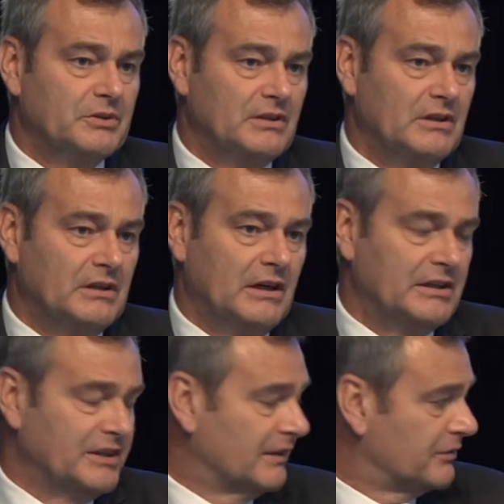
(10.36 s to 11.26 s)
within
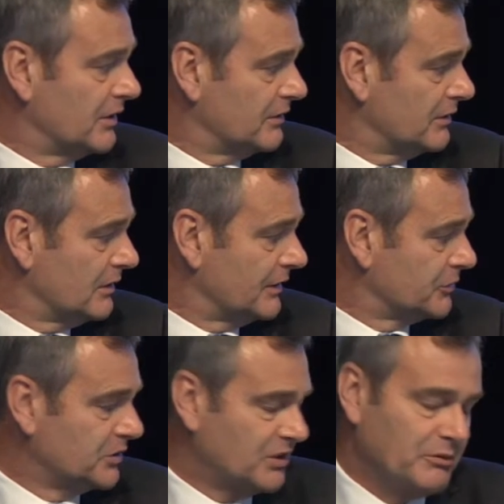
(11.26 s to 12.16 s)
IDF. The, the,
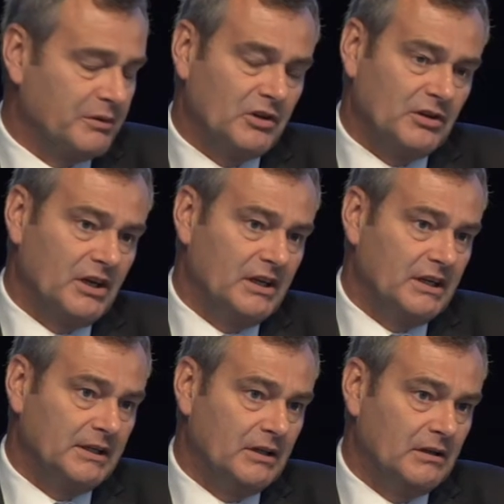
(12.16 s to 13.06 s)
as we said, we've got
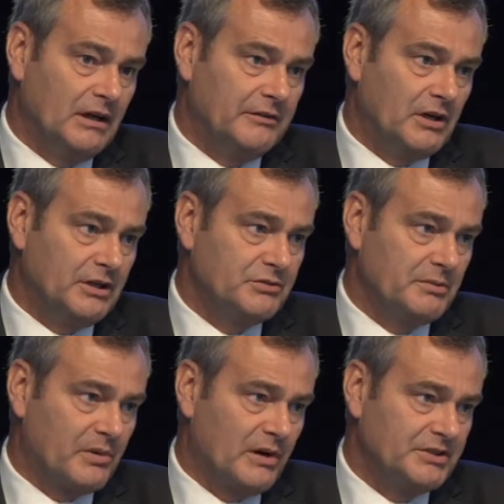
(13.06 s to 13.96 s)
uh, over
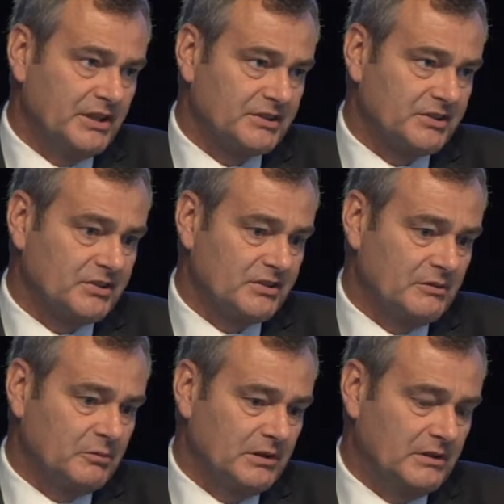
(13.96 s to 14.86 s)
100 projects
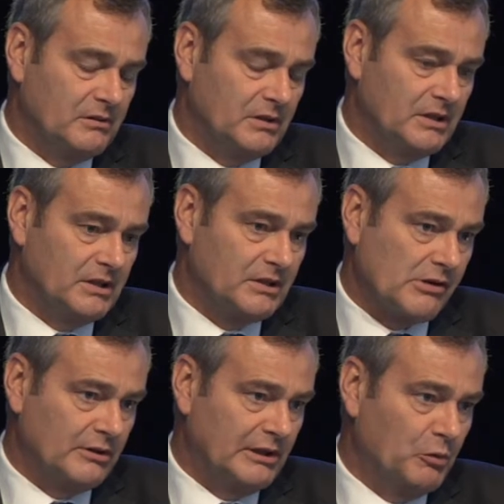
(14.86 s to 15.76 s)
that we're uh,
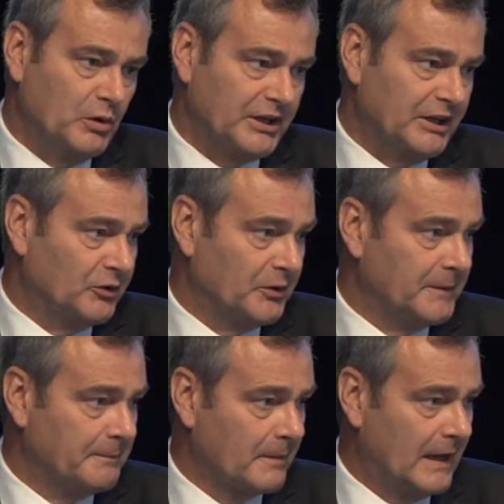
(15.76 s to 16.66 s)
currently working on.
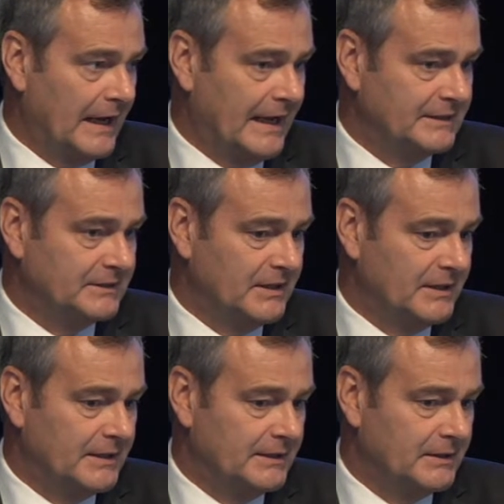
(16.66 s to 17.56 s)
And
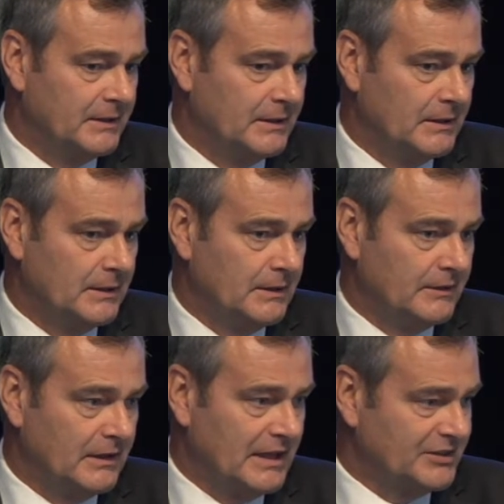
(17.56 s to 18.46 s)
uh,
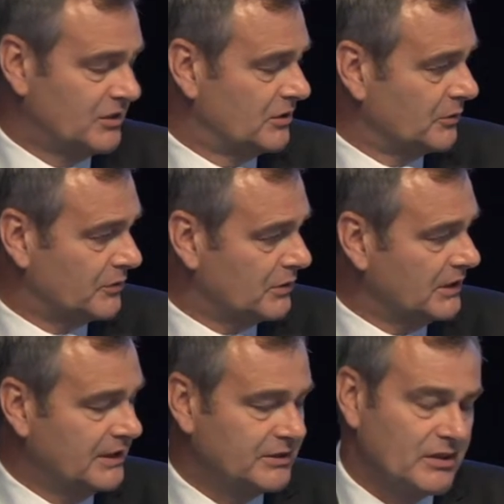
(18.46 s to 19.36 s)
the last two or three
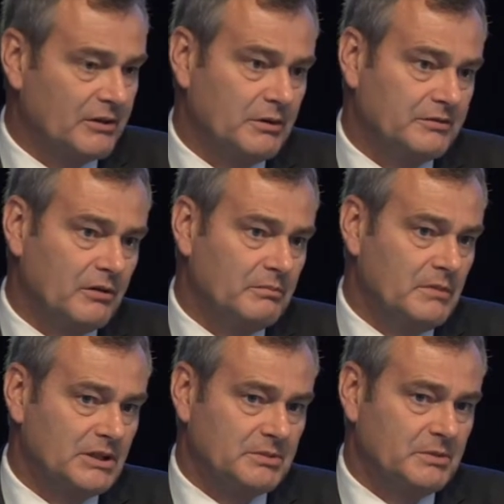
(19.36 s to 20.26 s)
years, though, we've got
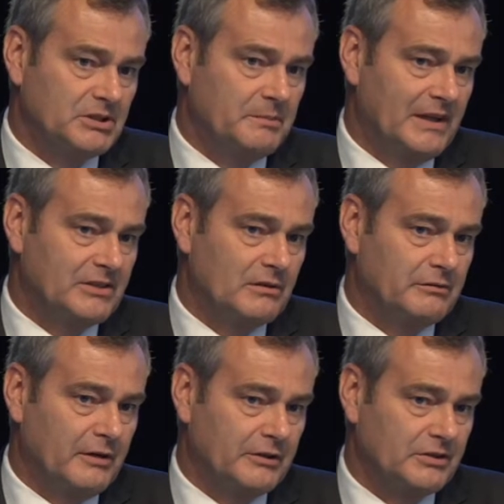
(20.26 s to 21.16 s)
much, much better at
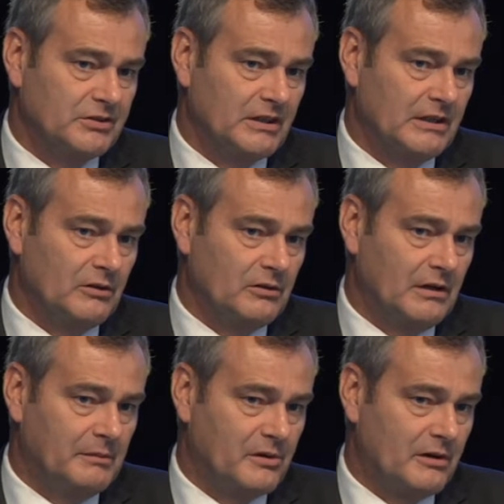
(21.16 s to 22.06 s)
focusing in on
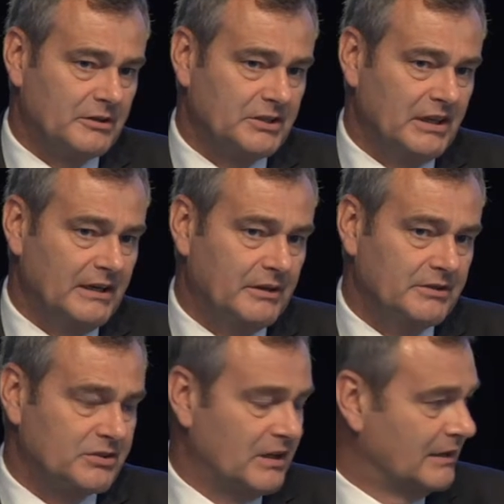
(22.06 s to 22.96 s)
our priority
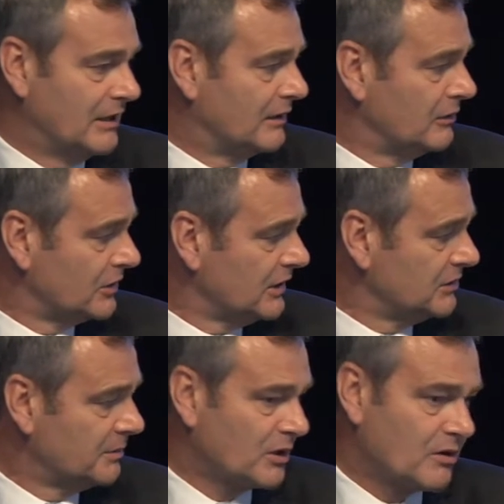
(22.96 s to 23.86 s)
areas and, and looking
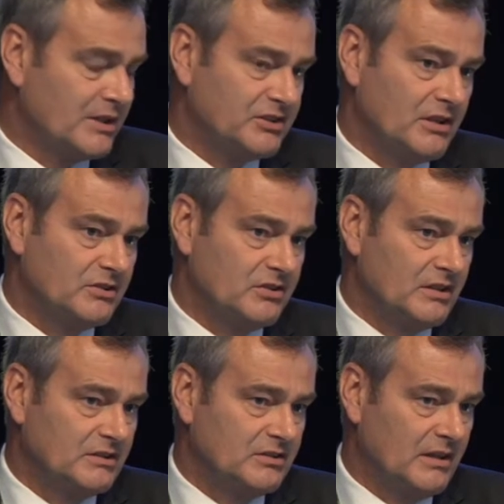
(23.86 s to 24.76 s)
to progress those
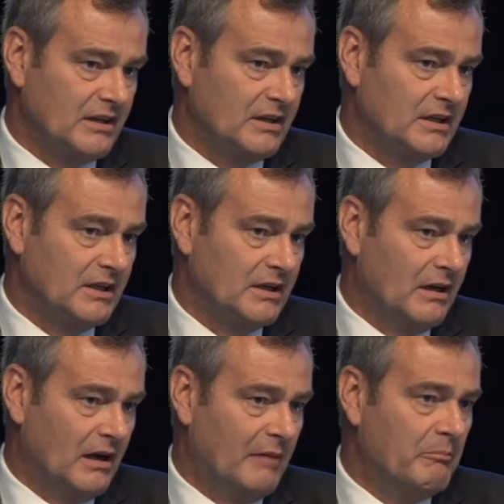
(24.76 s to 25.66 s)
things that are,
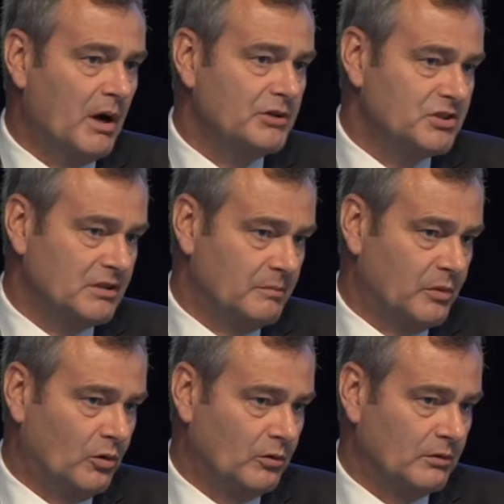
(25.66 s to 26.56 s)
are most
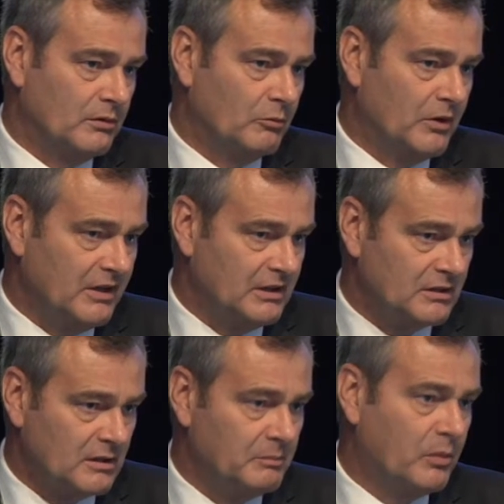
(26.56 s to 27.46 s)
important within
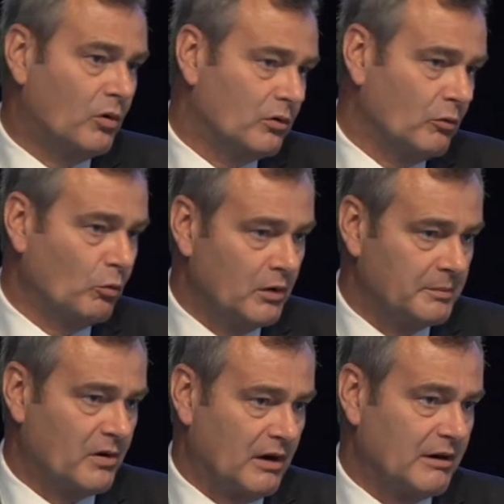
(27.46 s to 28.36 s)
an important
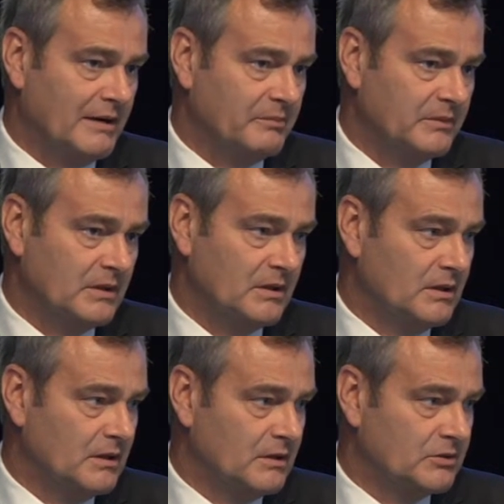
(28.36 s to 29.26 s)
work programme.
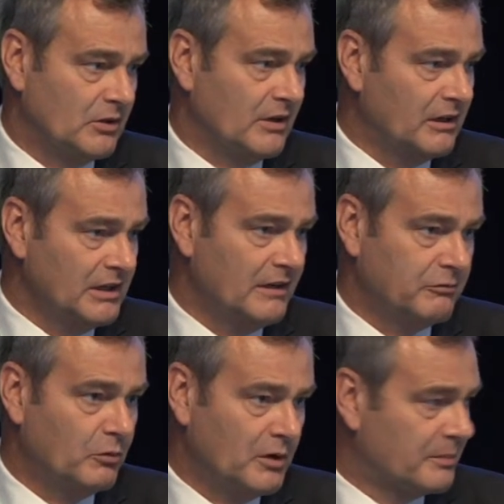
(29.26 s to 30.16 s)
So the
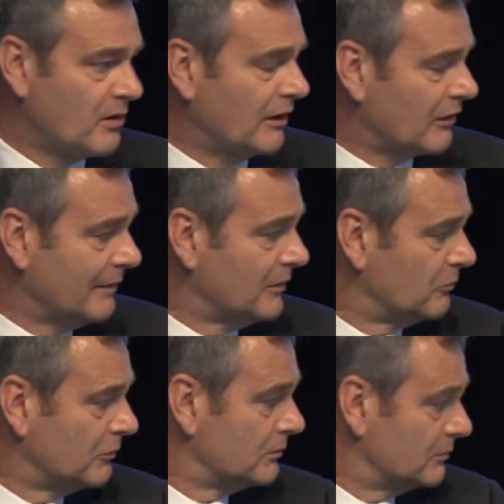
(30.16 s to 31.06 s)
IDF work programme,
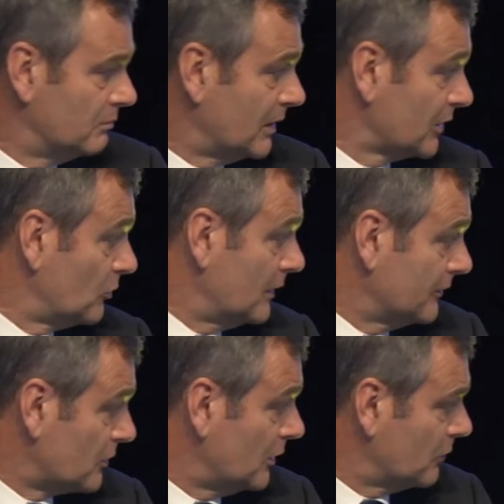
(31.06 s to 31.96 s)
and Michael
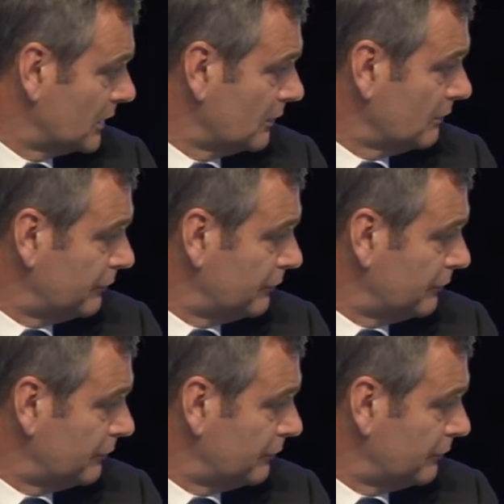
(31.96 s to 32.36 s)
went through it, we couldn't